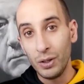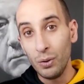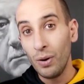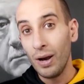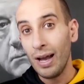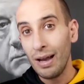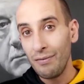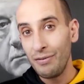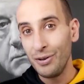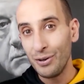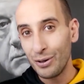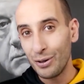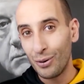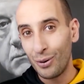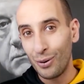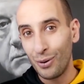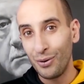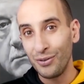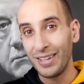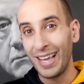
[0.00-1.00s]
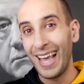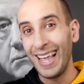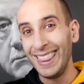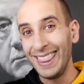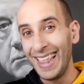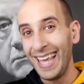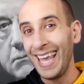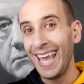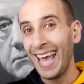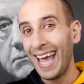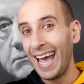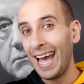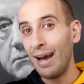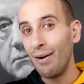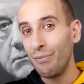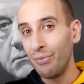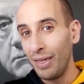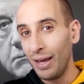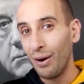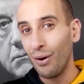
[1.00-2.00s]
You have your goals and they
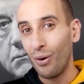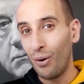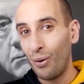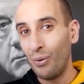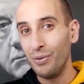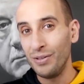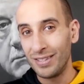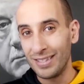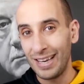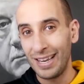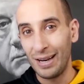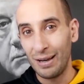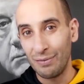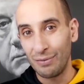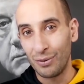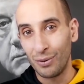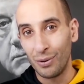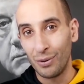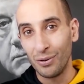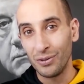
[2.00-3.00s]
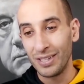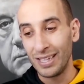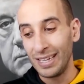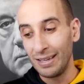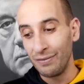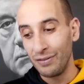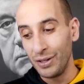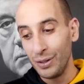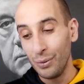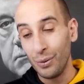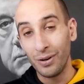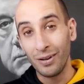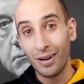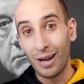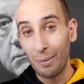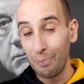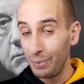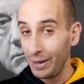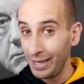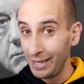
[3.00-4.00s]
have their own set of goals. And if you are
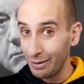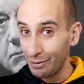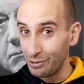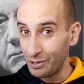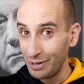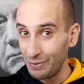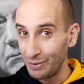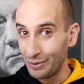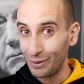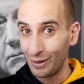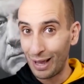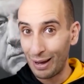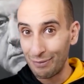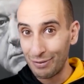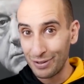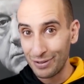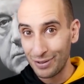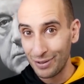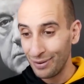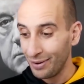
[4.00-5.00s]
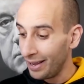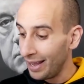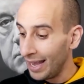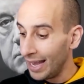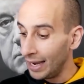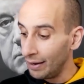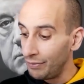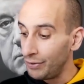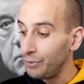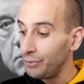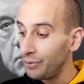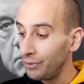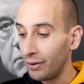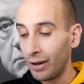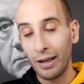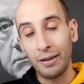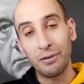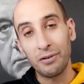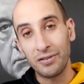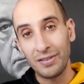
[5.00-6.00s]
not being their chief goal officer, if you do
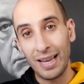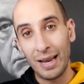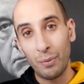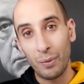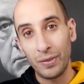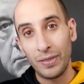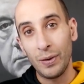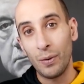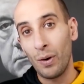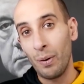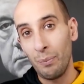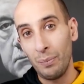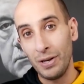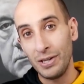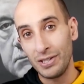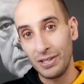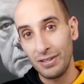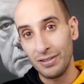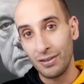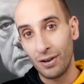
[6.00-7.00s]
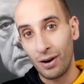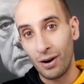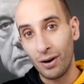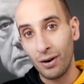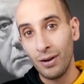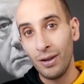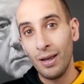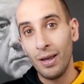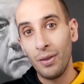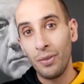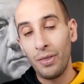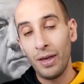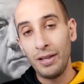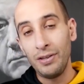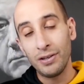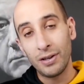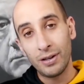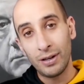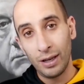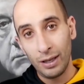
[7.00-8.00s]
not understand what their ambitions are,
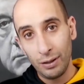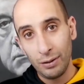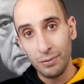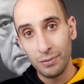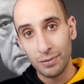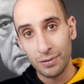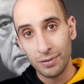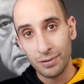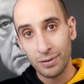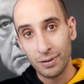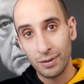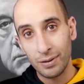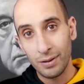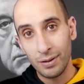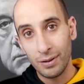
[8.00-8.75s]
then you're going to lose.